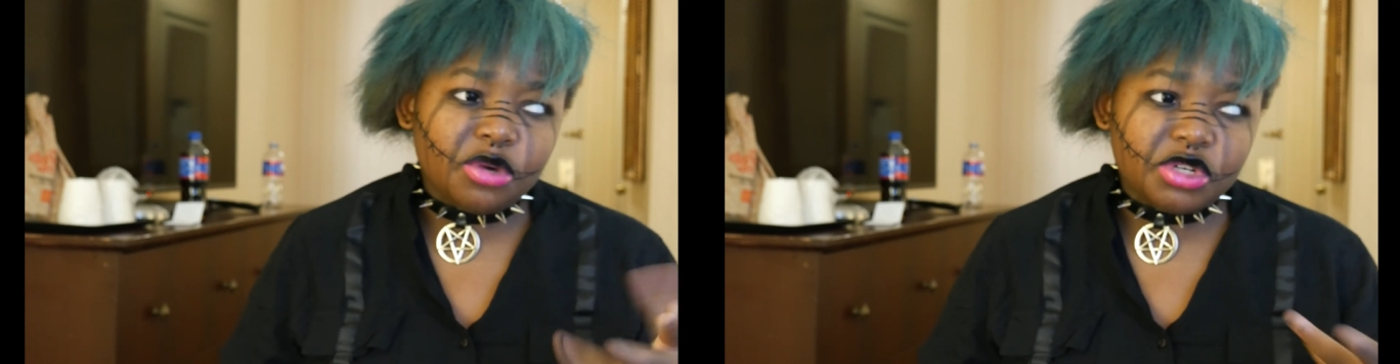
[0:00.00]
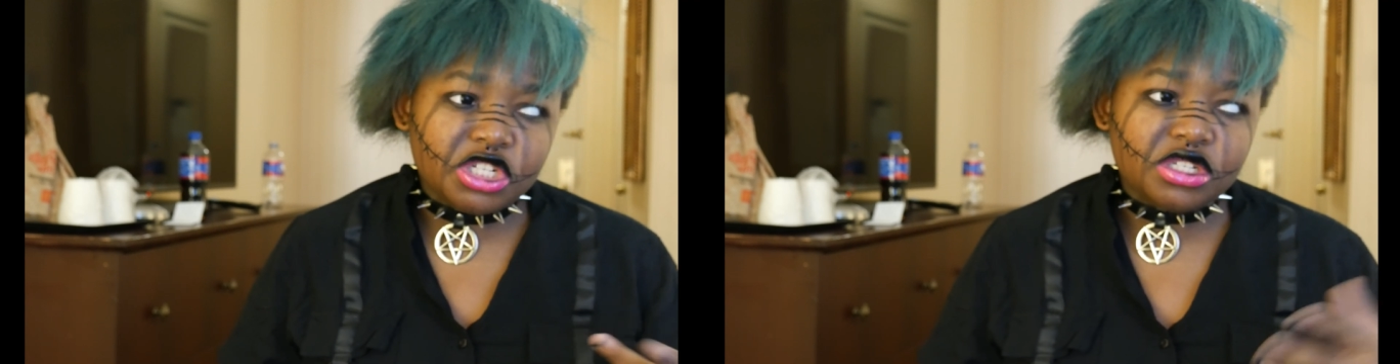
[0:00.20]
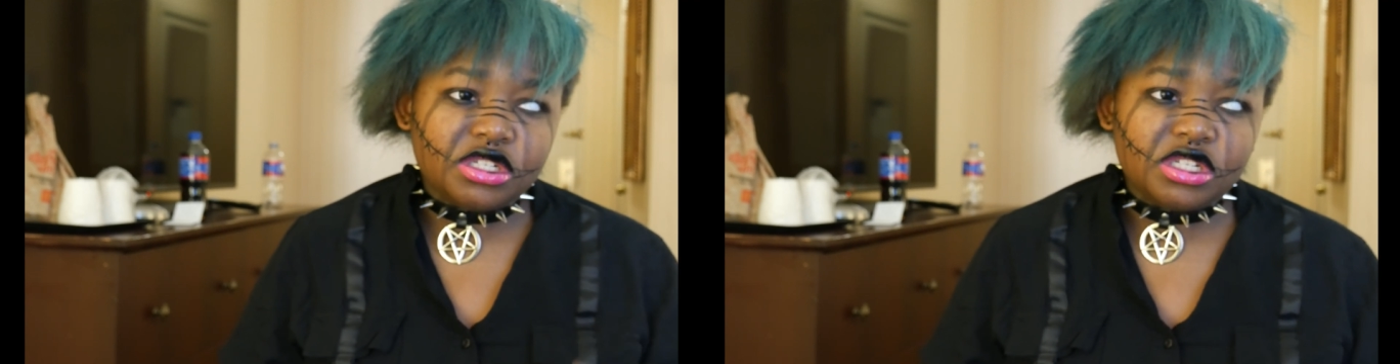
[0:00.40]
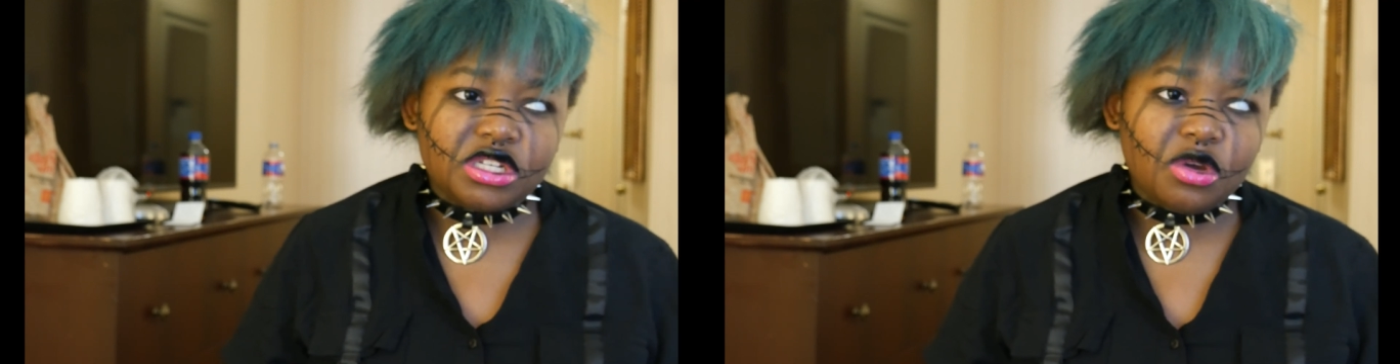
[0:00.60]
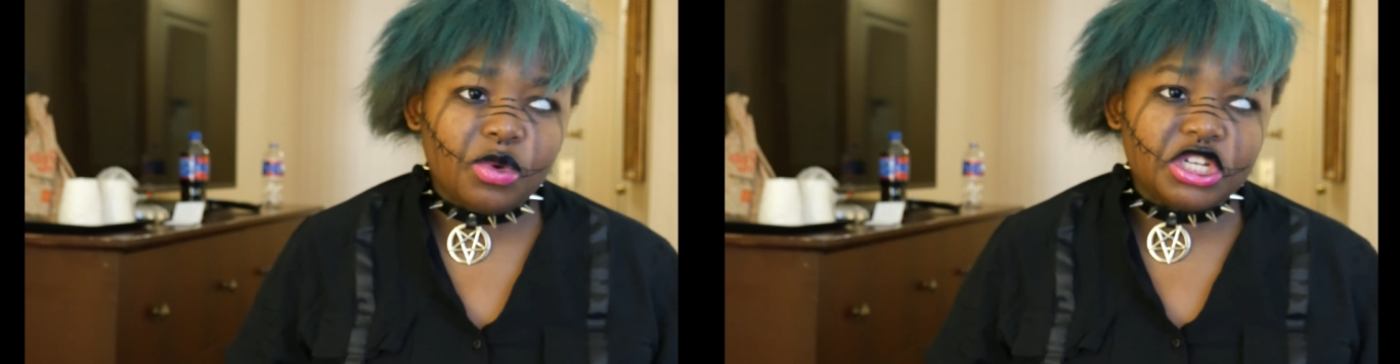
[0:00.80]
which is
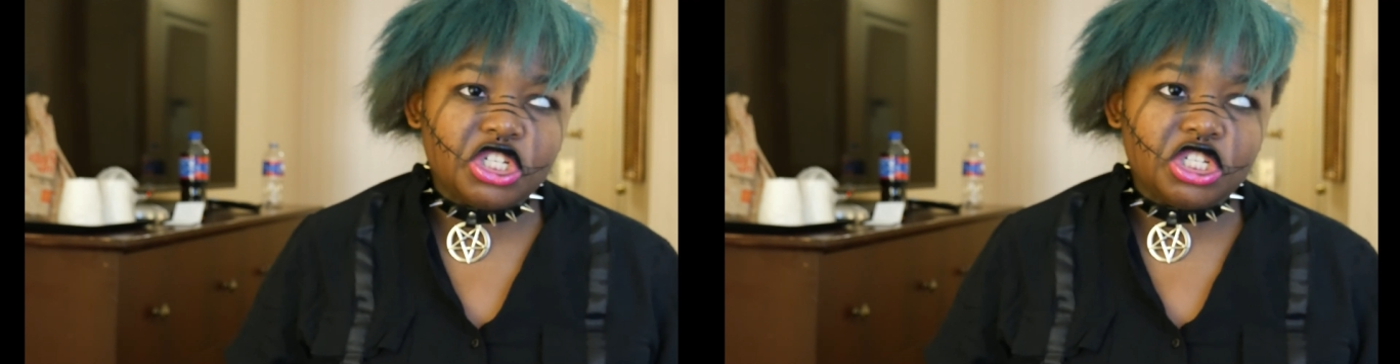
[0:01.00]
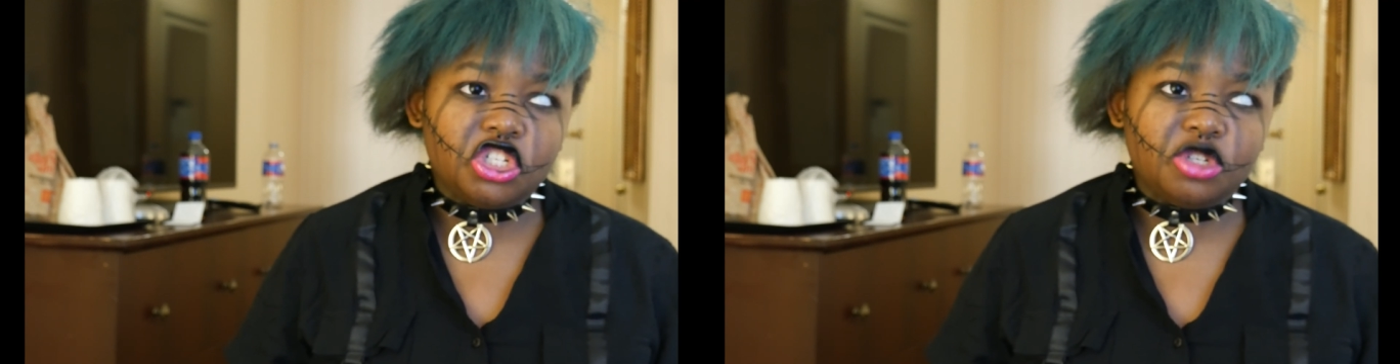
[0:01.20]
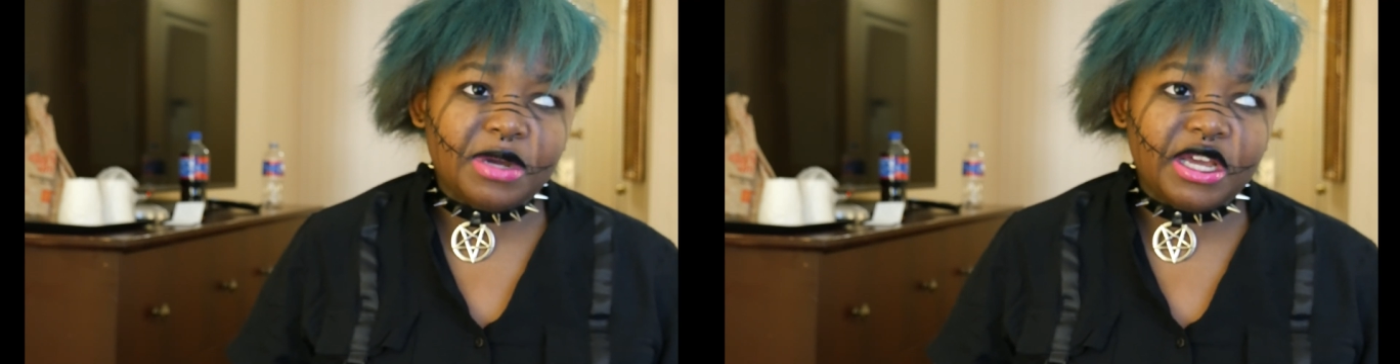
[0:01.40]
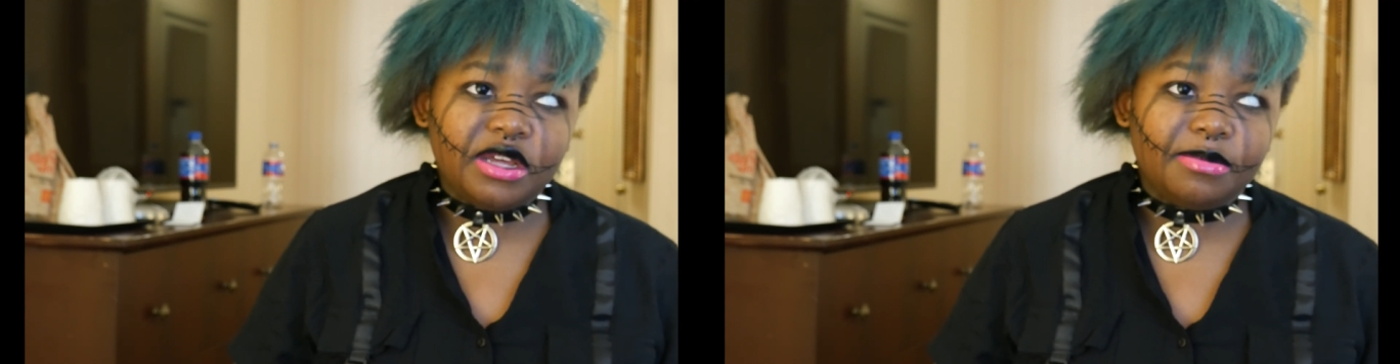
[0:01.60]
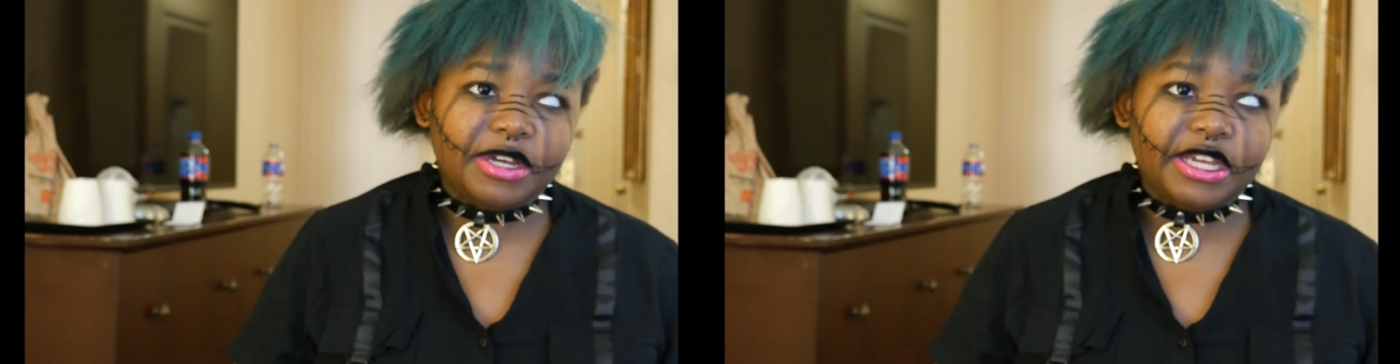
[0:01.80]

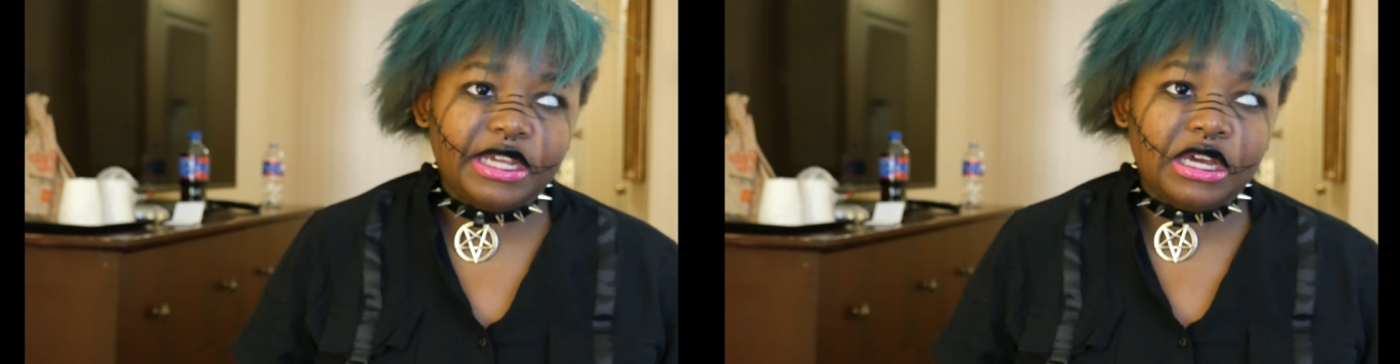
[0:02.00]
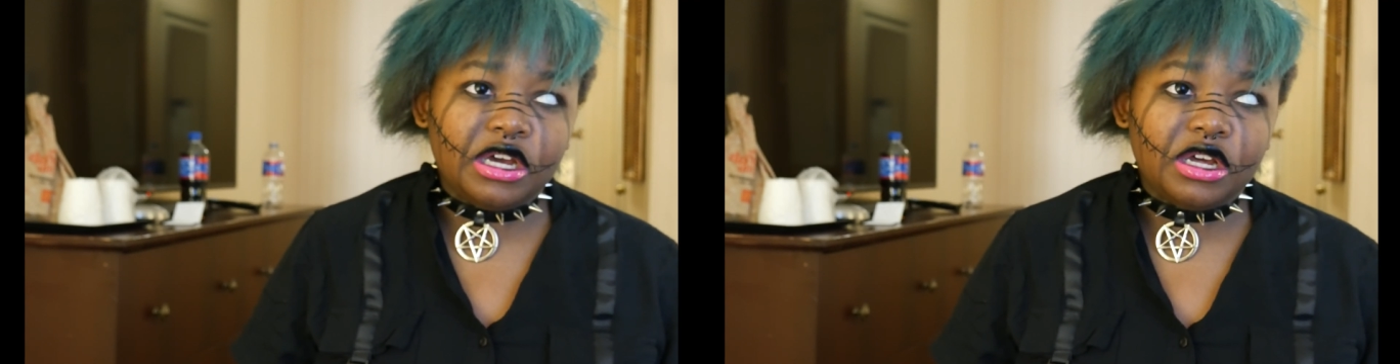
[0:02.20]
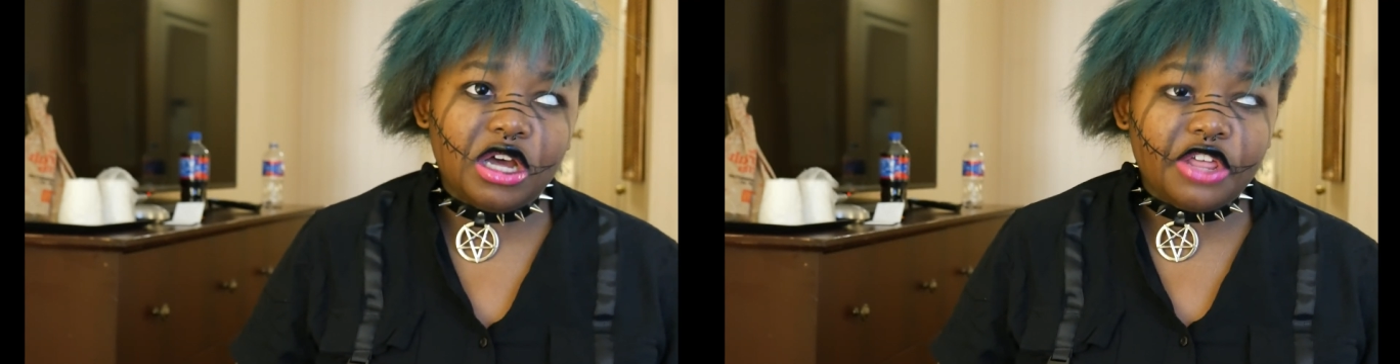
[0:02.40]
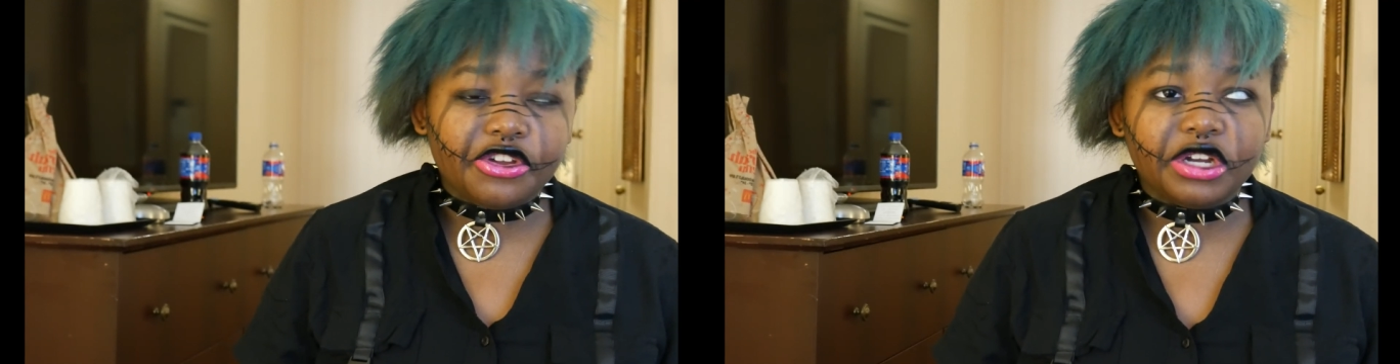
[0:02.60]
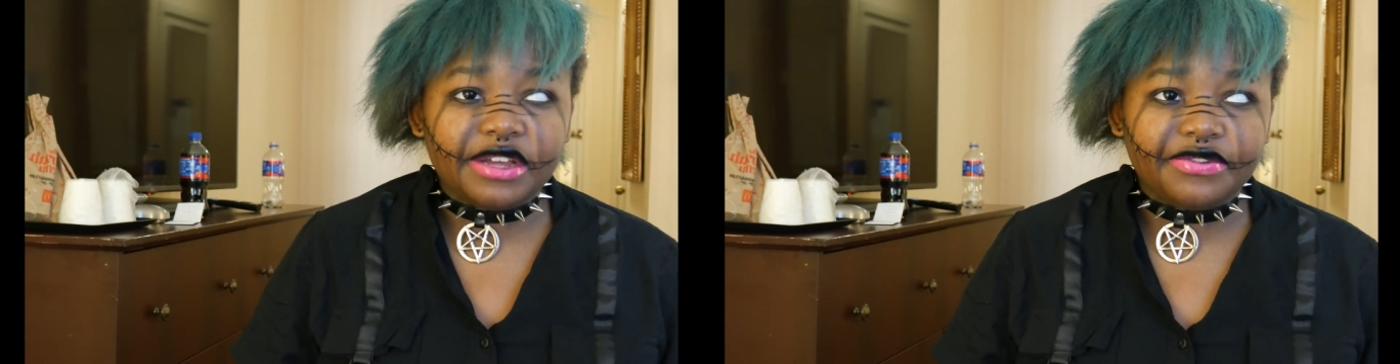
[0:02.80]
Jemiah, my
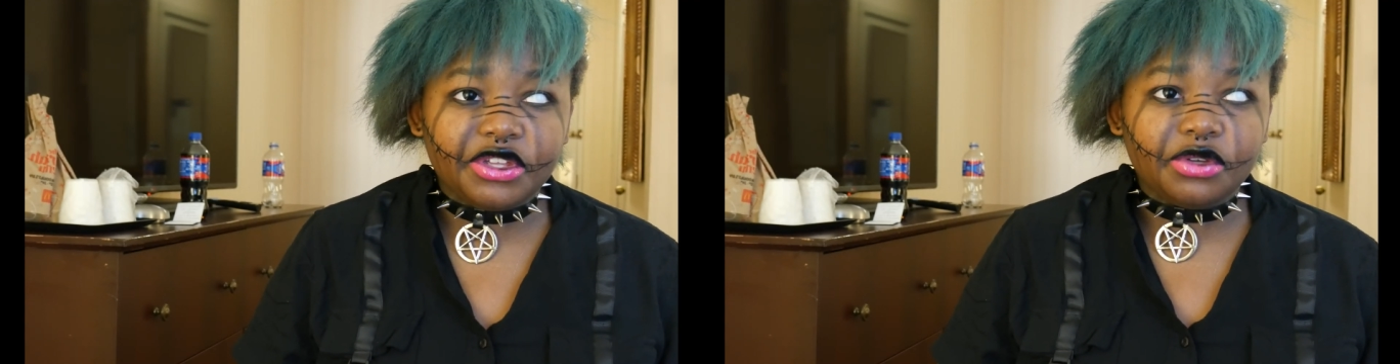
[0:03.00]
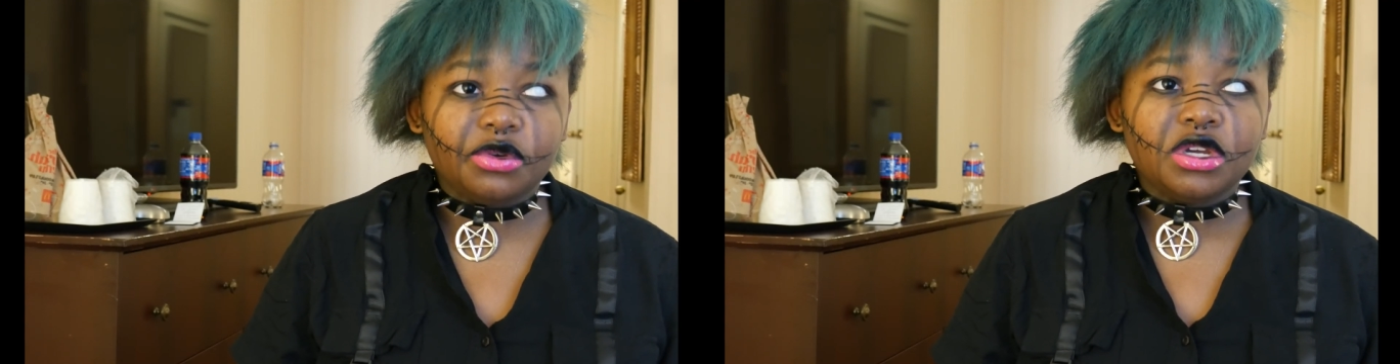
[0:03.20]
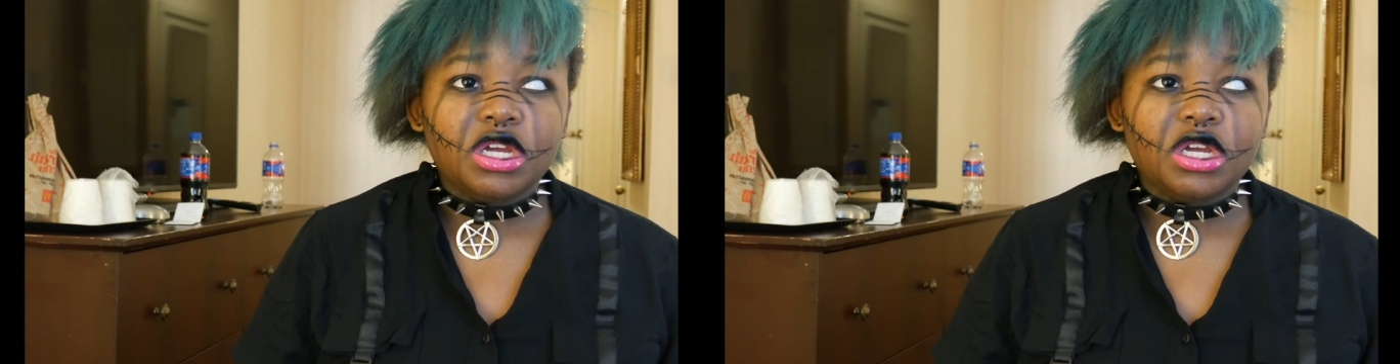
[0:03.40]
other nephew,